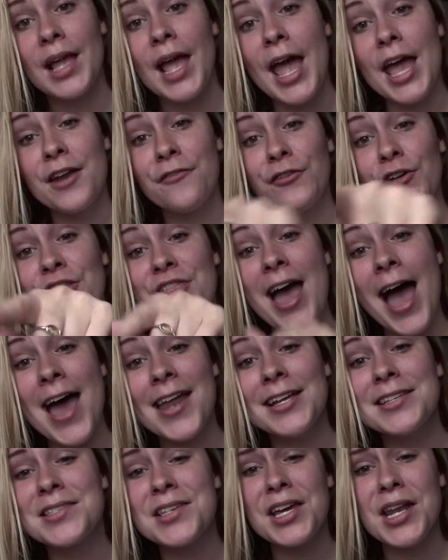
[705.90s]
And for
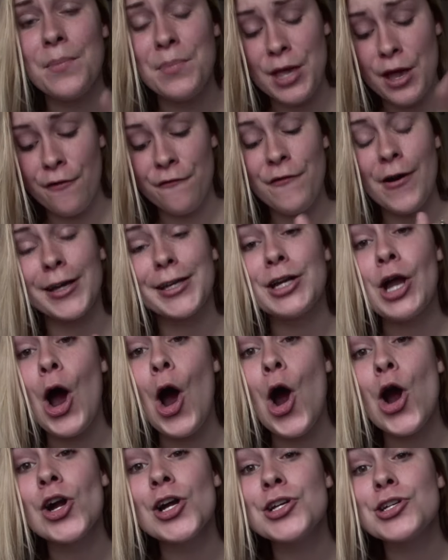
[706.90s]
that, it's gonna be a fucking
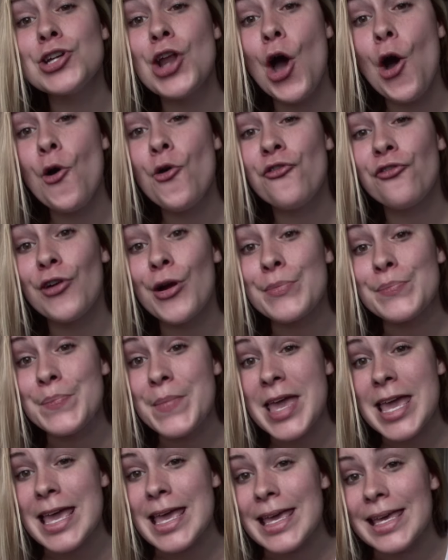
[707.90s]
hard no from
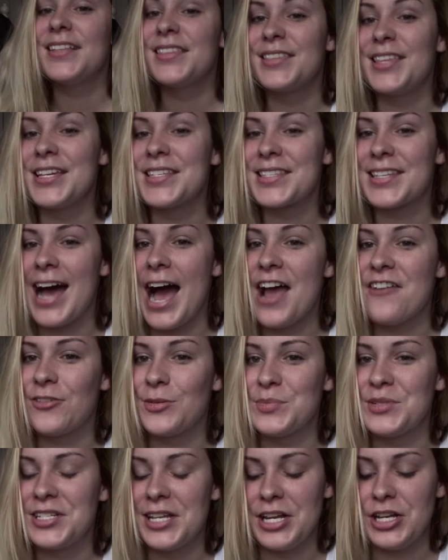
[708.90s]
me. This guy
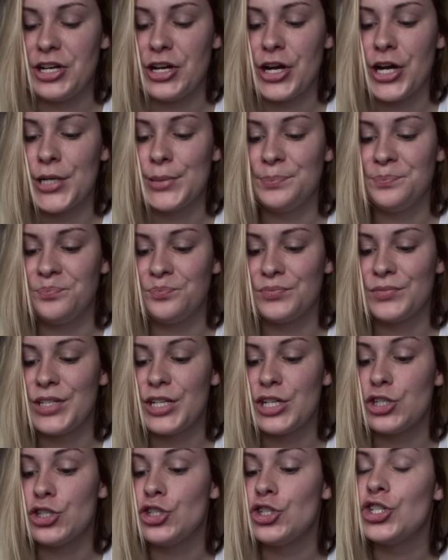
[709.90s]
from Tinder,
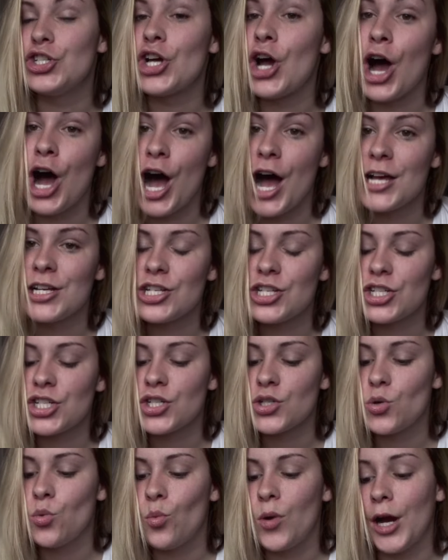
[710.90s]

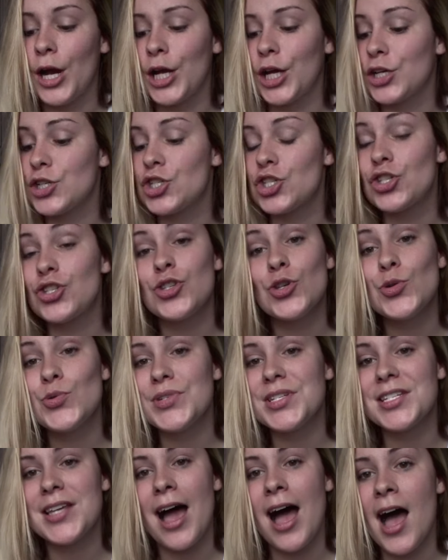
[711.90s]
Josh, wearing a suit
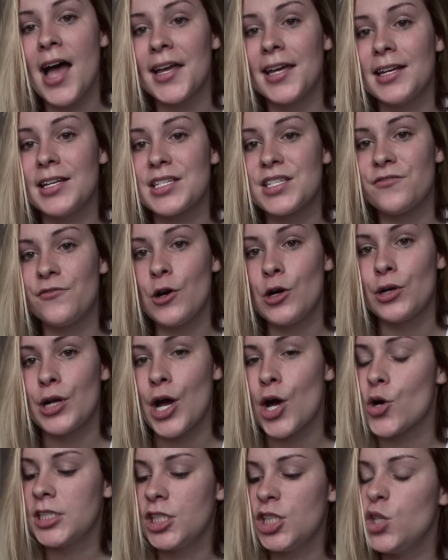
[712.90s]
and tie in his
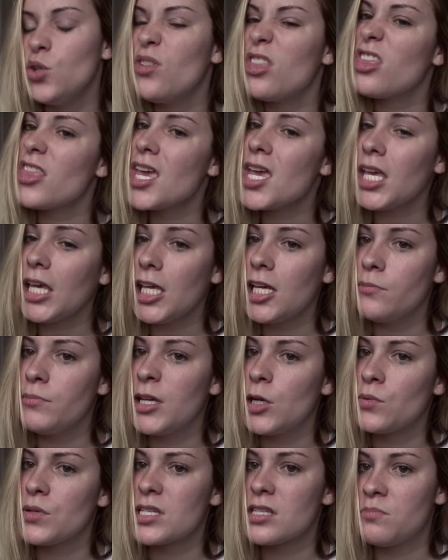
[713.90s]
photo. You'd think he'd
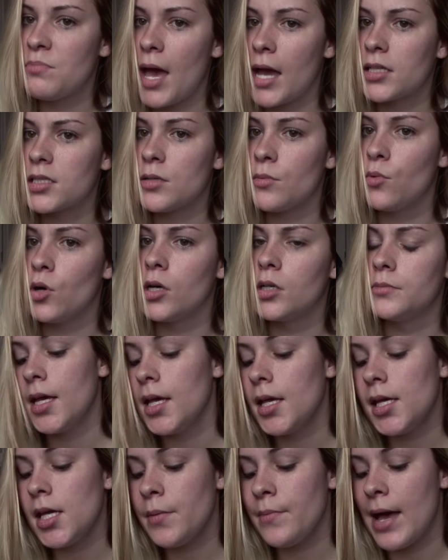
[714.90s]
be respectable.
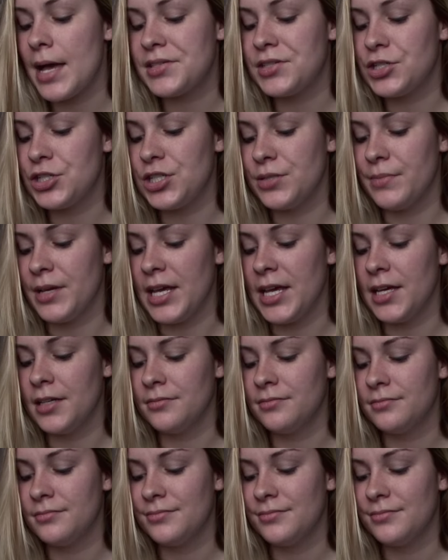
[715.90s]
He messaged me